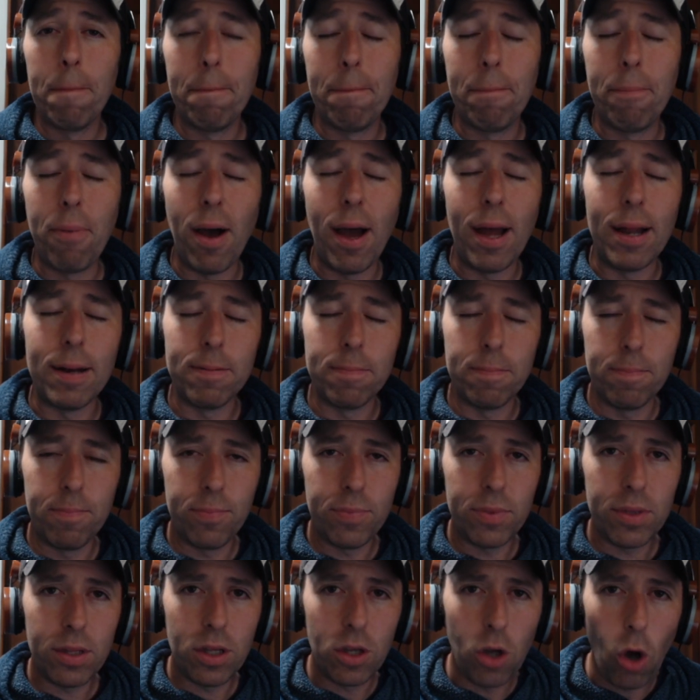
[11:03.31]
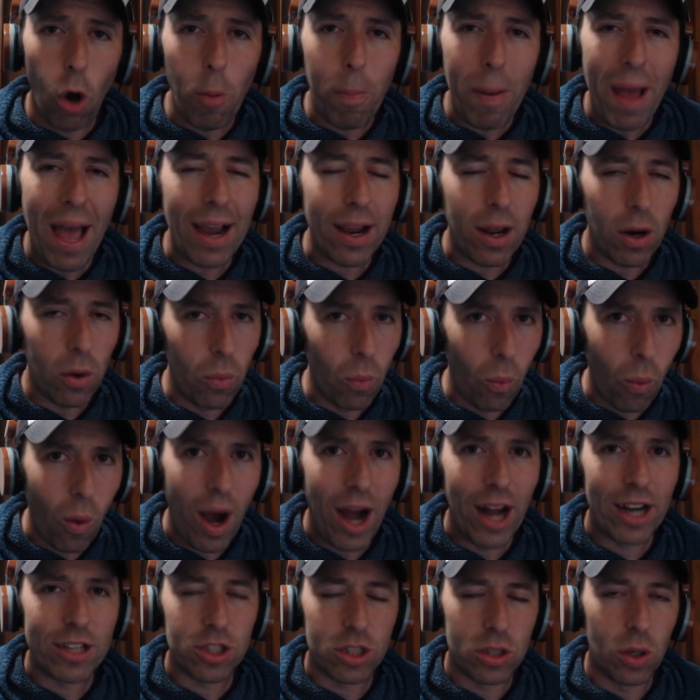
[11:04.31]
But go back and
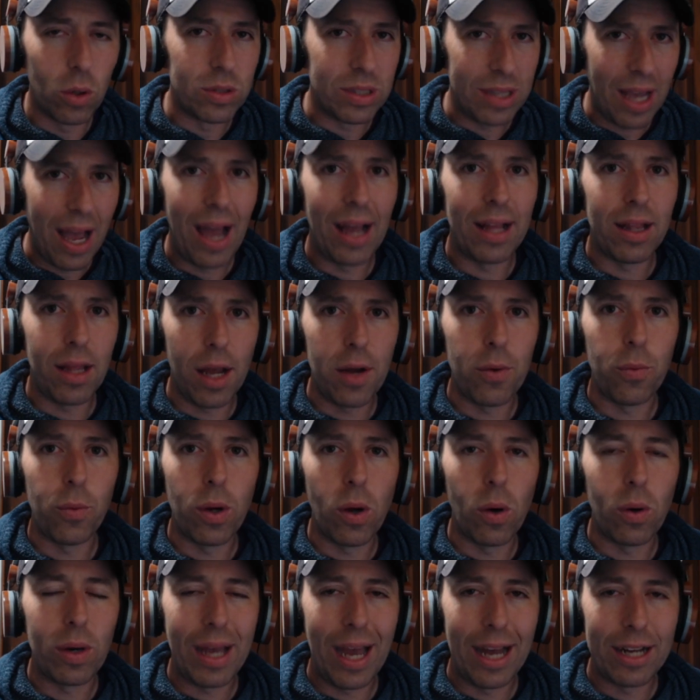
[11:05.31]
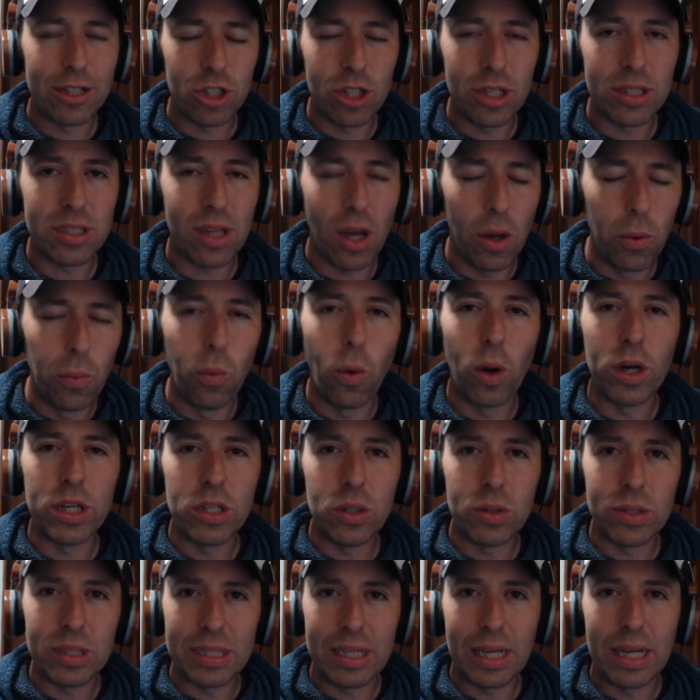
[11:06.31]
watch those highlight reel catches, and what do you
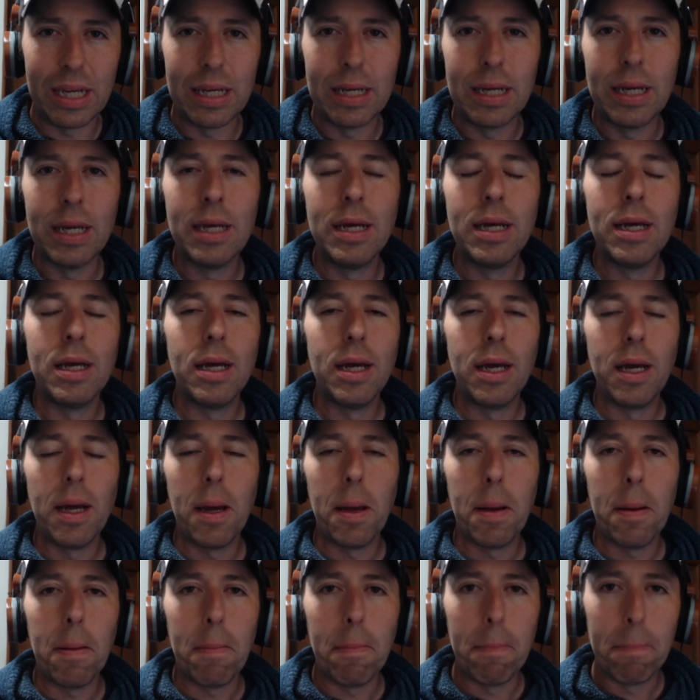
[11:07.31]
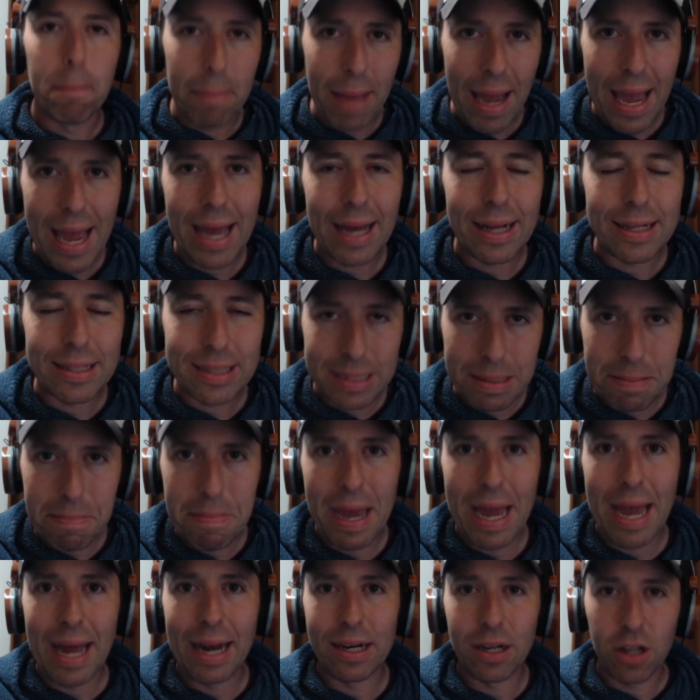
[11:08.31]
see? Man to
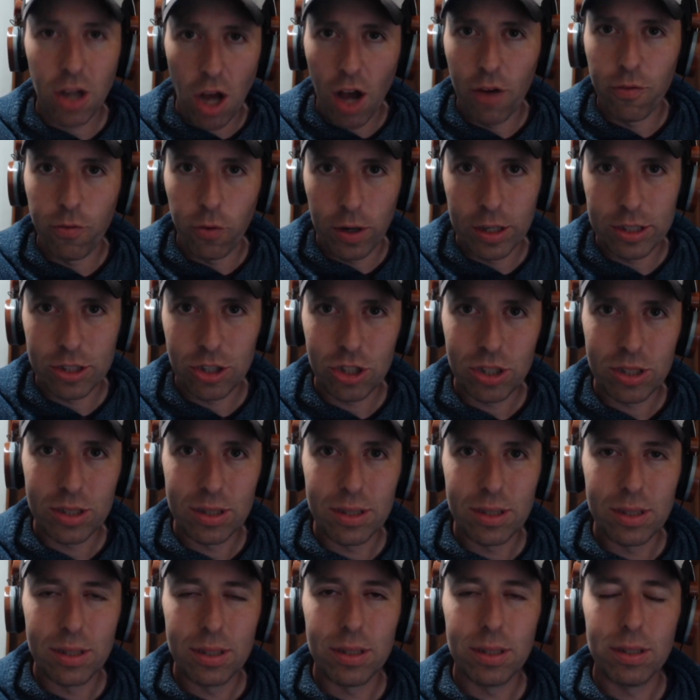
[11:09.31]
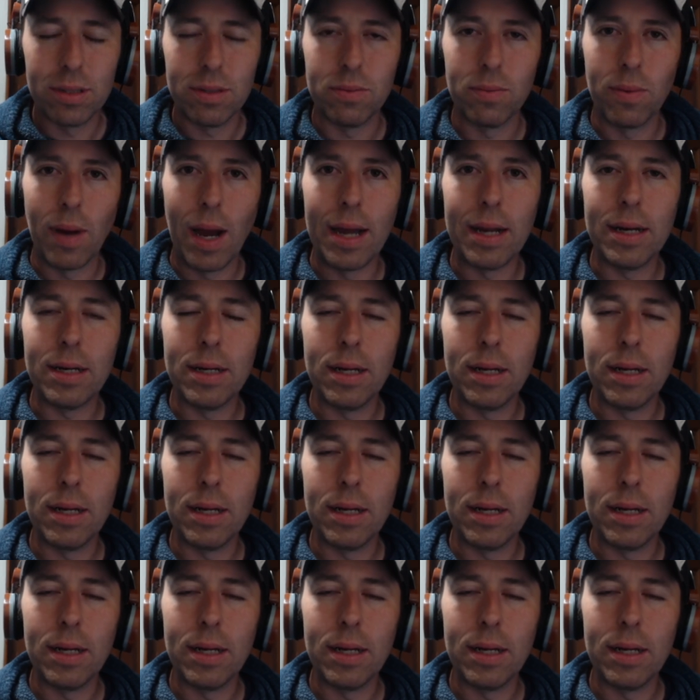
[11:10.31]
man coverage, right?